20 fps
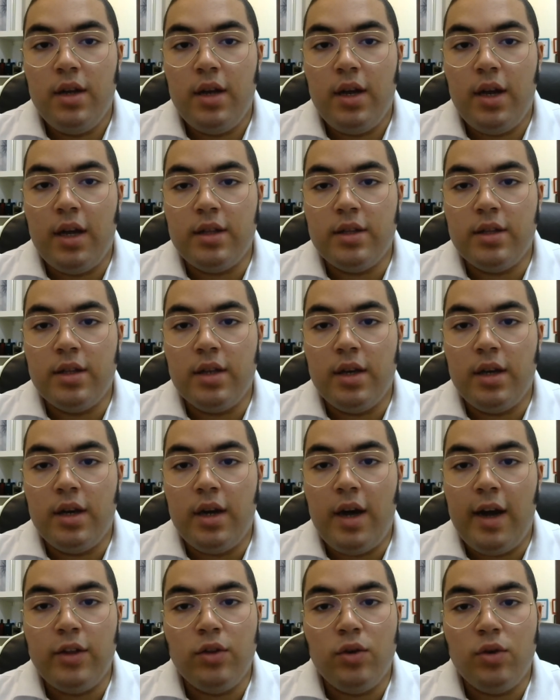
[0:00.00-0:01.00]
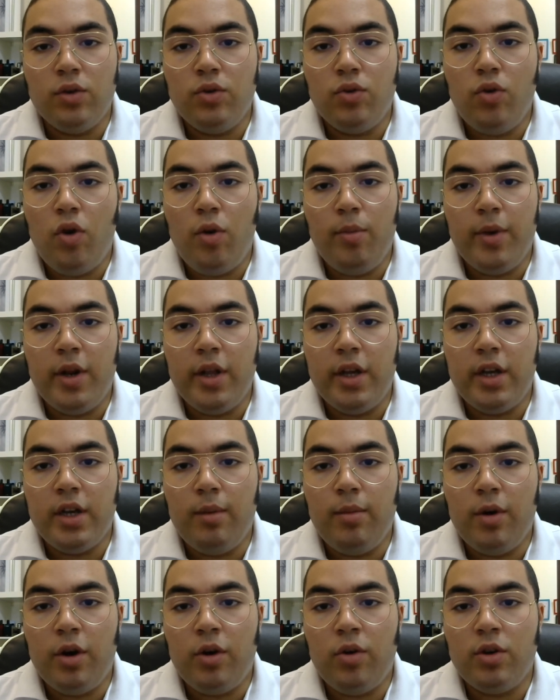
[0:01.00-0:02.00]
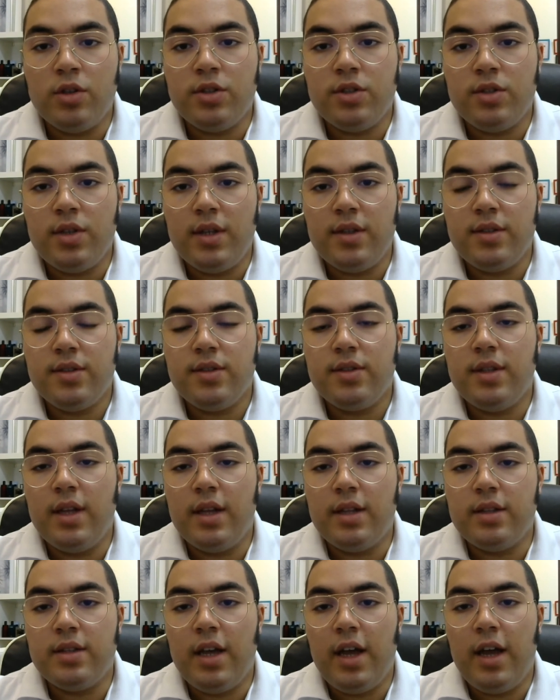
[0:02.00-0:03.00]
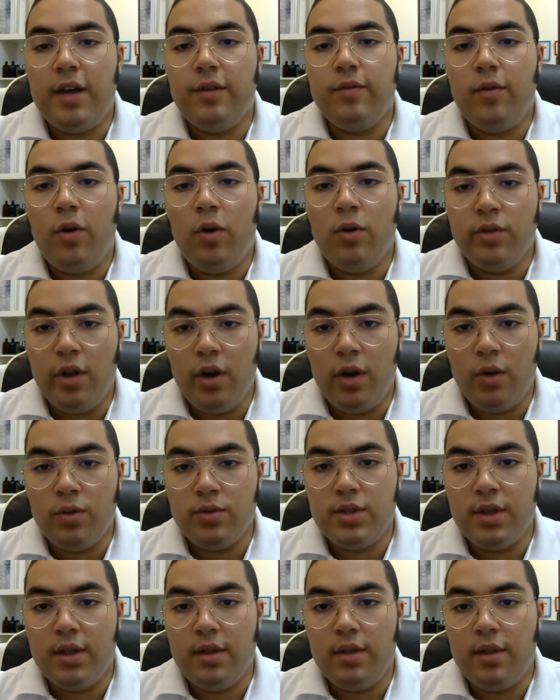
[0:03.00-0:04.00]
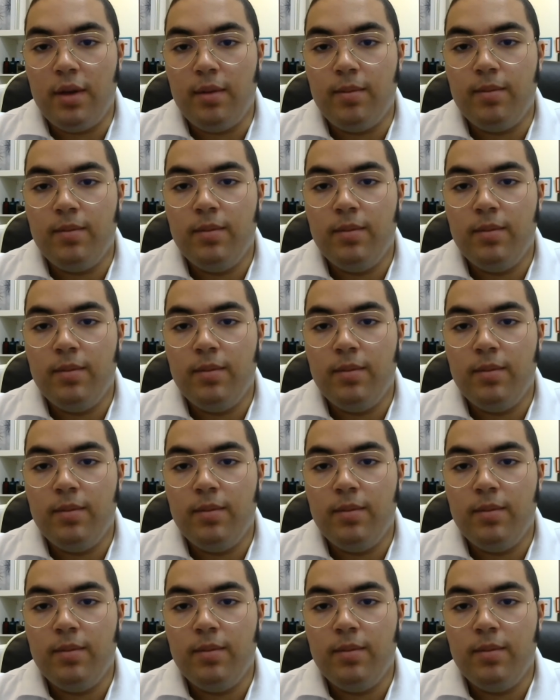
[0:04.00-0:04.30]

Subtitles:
and I don't normally come across scents that have all the notes in them.